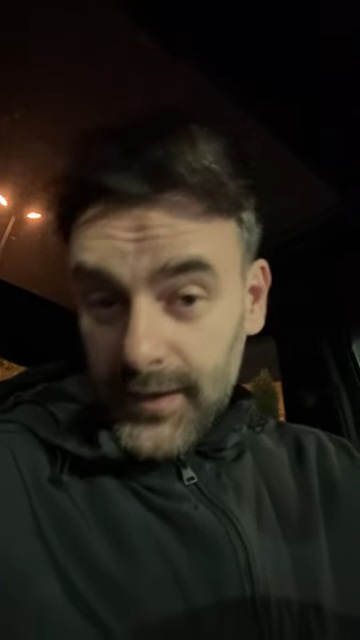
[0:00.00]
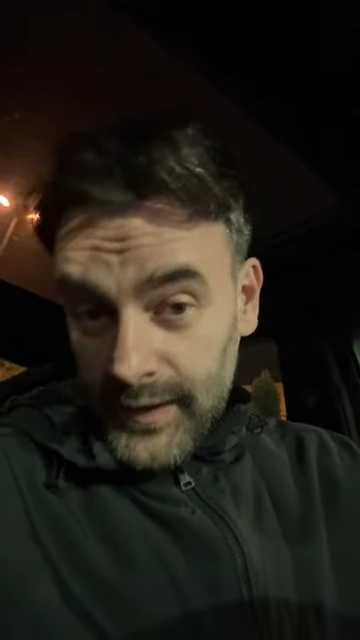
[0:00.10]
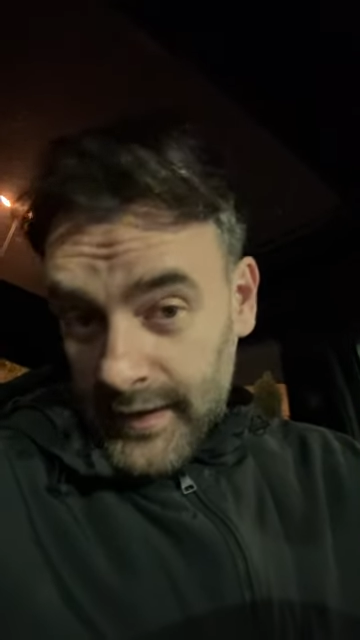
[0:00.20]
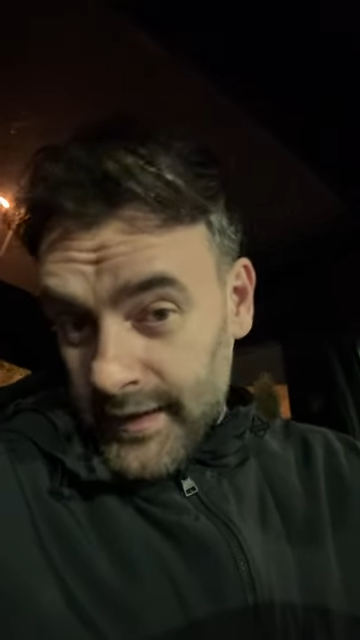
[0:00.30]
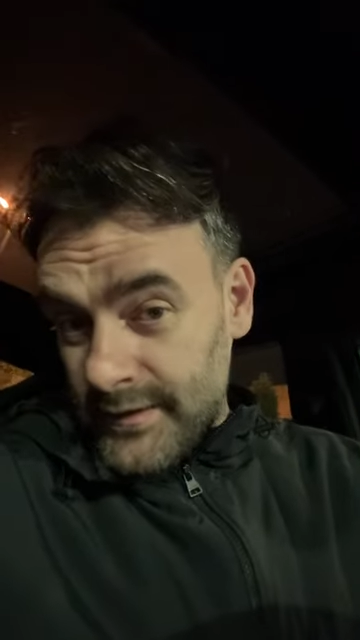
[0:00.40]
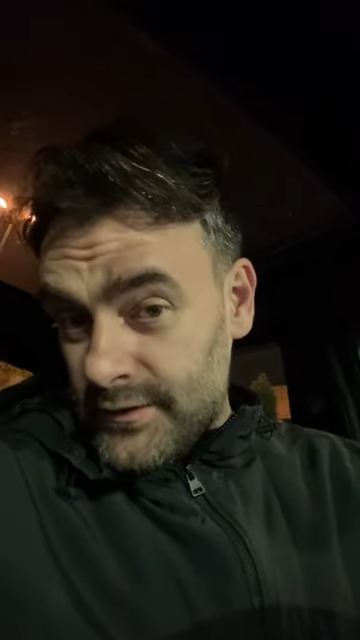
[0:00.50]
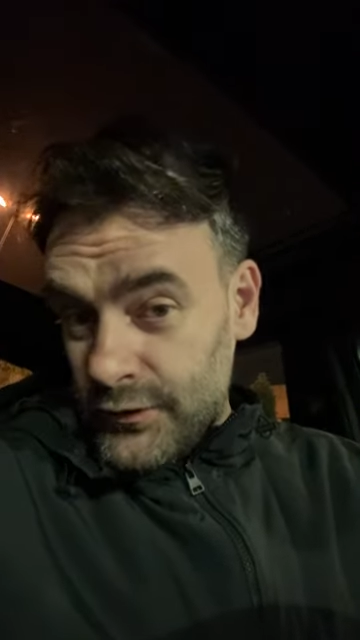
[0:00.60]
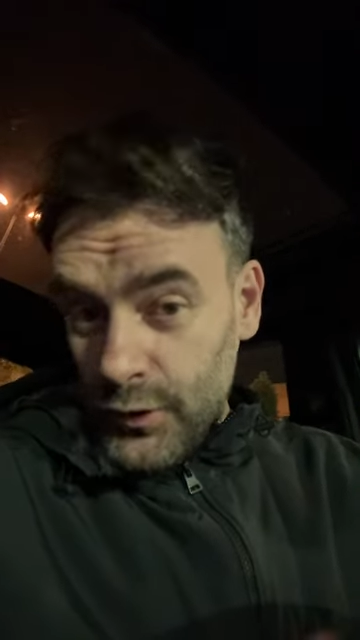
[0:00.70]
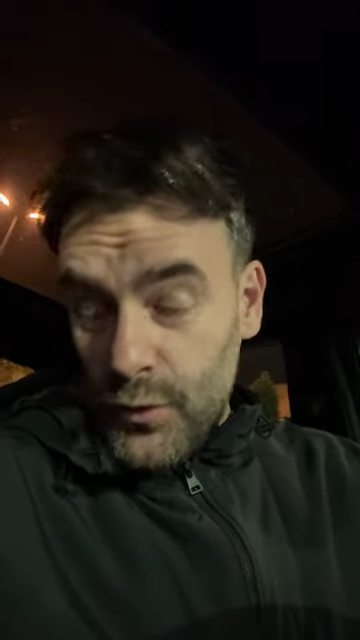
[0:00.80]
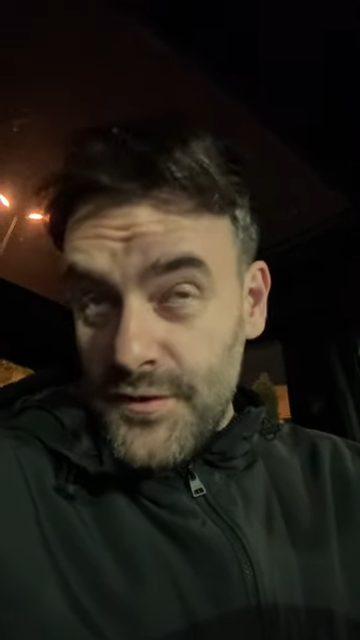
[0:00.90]
And
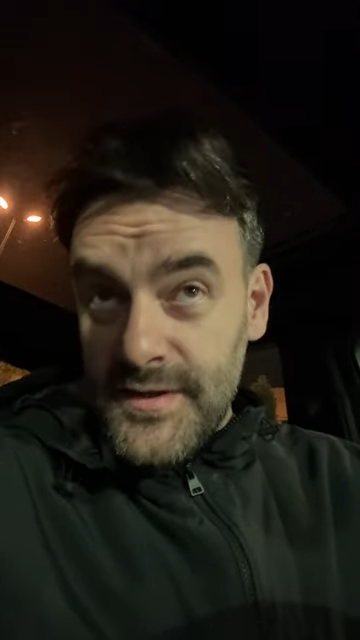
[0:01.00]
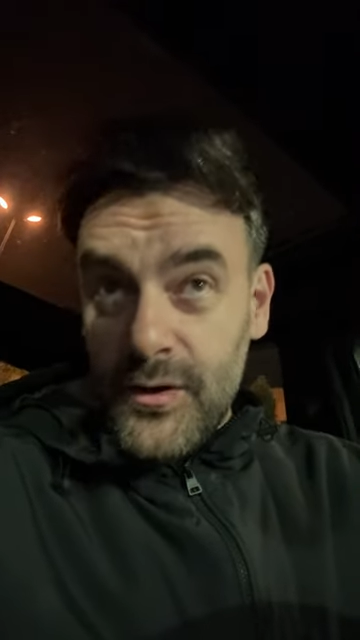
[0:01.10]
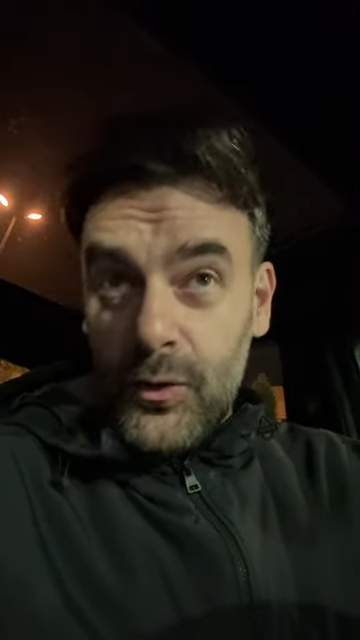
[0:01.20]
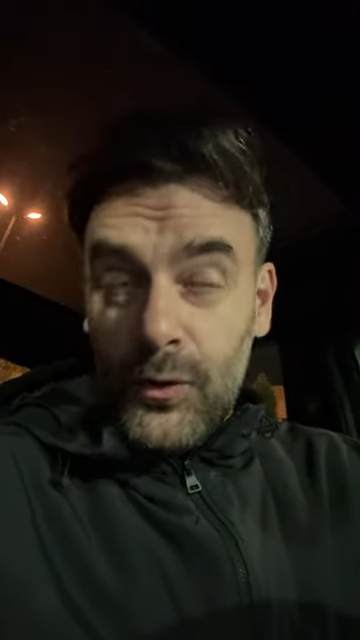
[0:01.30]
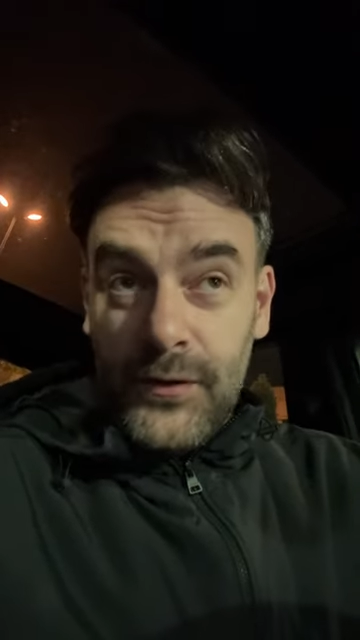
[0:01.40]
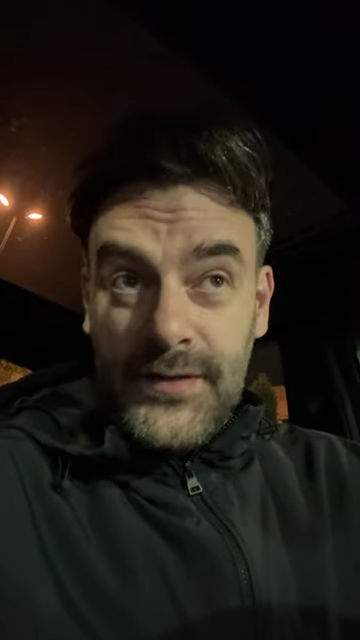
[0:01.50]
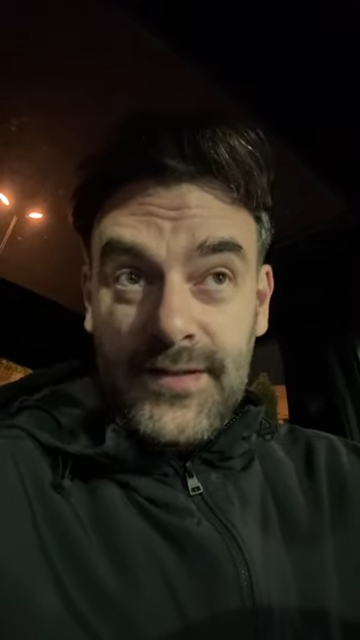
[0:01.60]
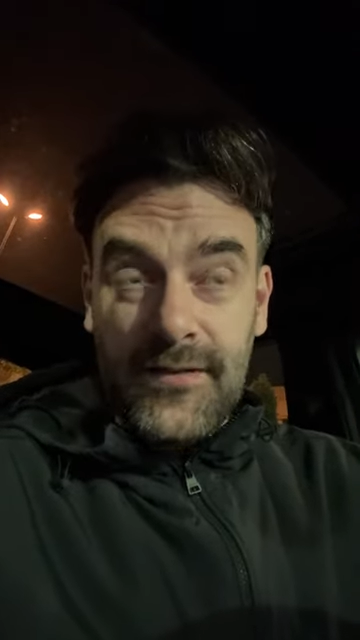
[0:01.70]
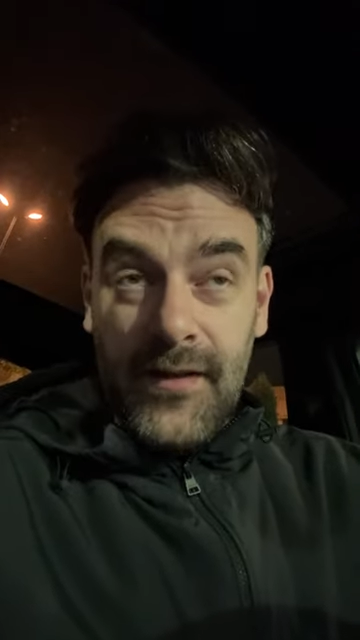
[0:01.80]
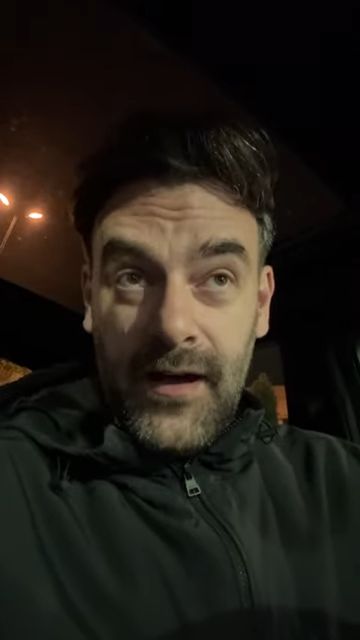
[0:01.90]
those
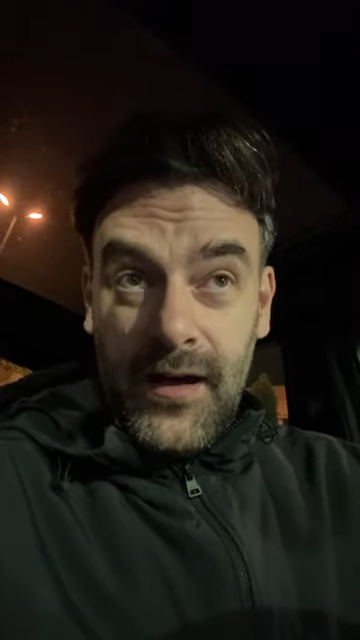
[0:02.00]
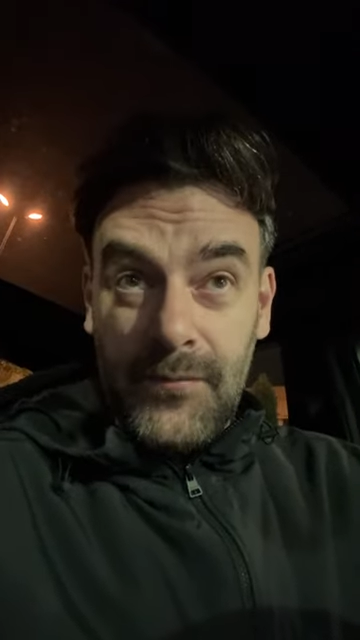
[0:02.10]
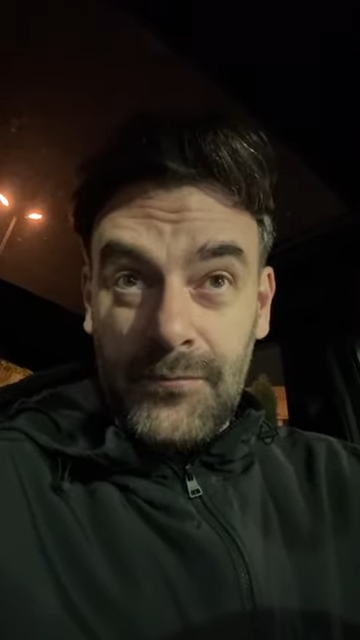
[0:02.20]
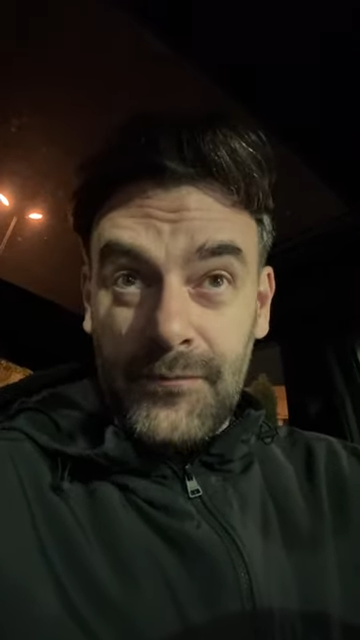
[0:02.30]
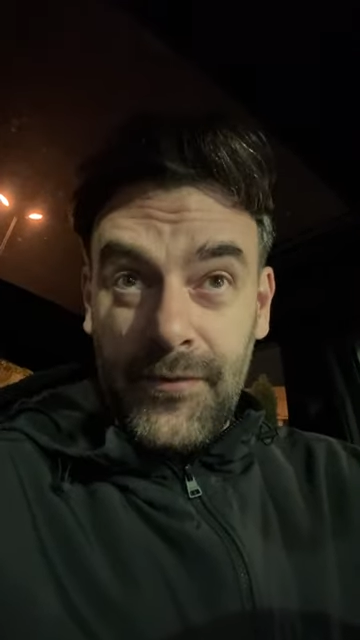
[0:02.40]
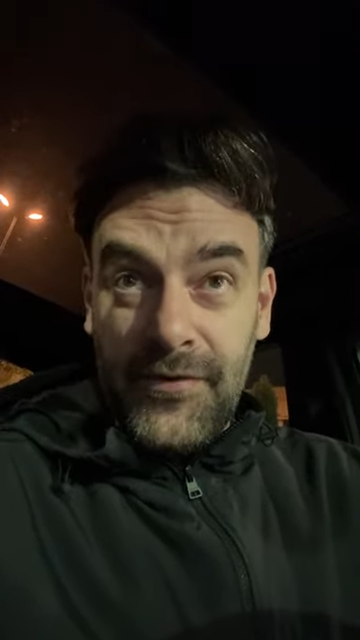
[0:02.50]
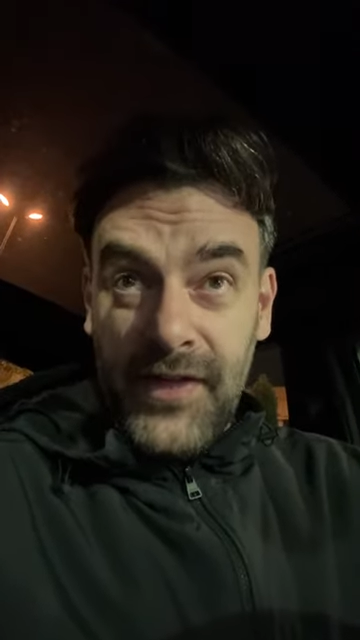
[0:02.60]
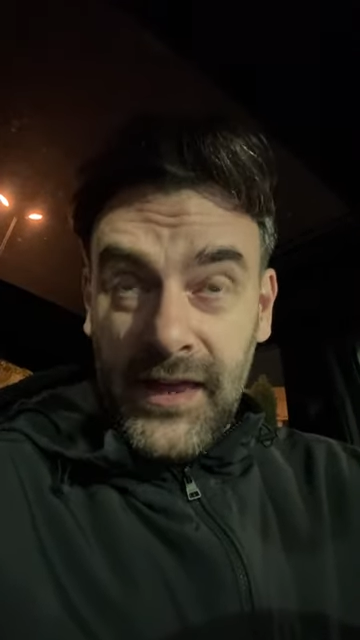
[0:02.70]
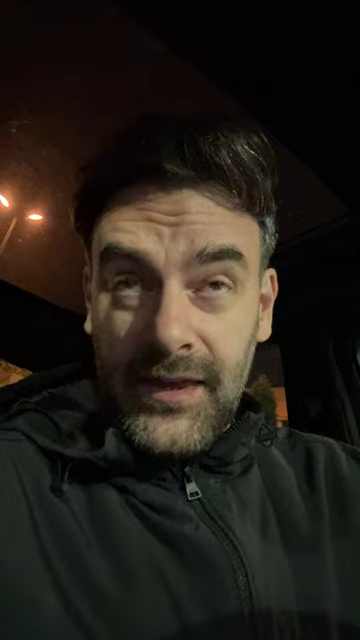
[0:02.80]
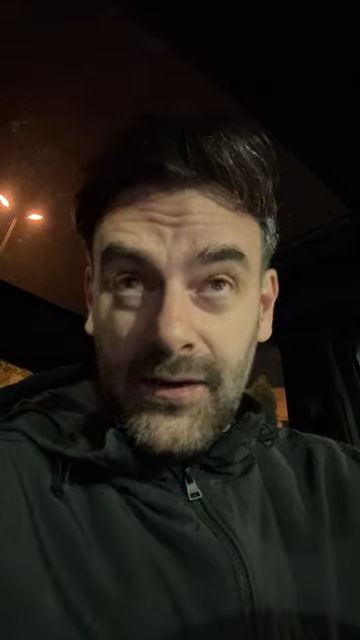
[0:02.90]
cores I'm
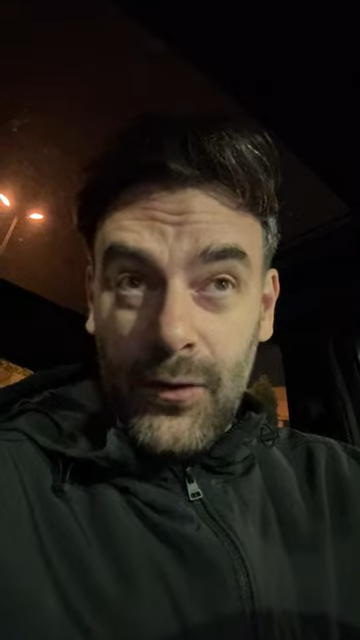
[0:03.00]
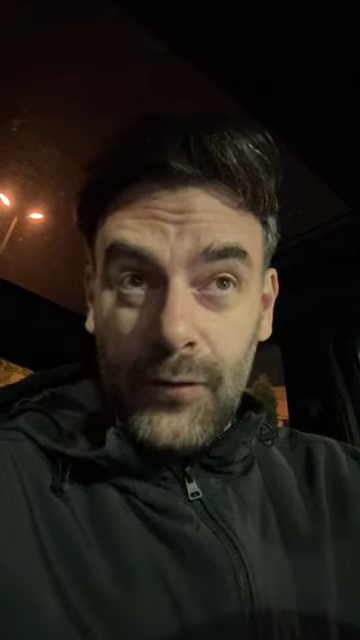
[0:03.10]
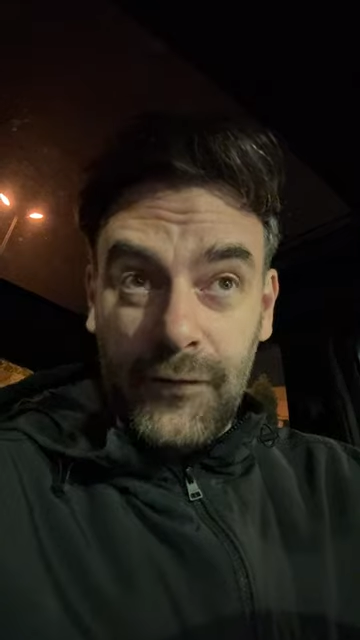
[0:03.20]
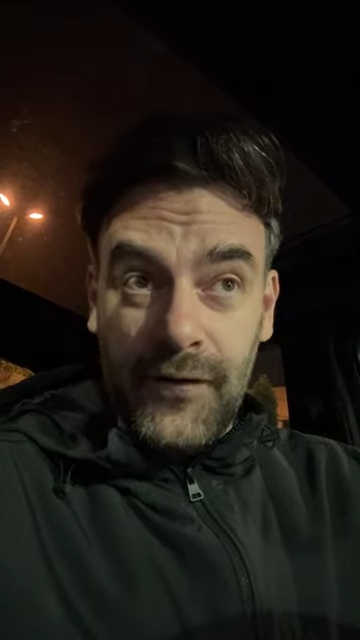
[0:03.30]
thinking of,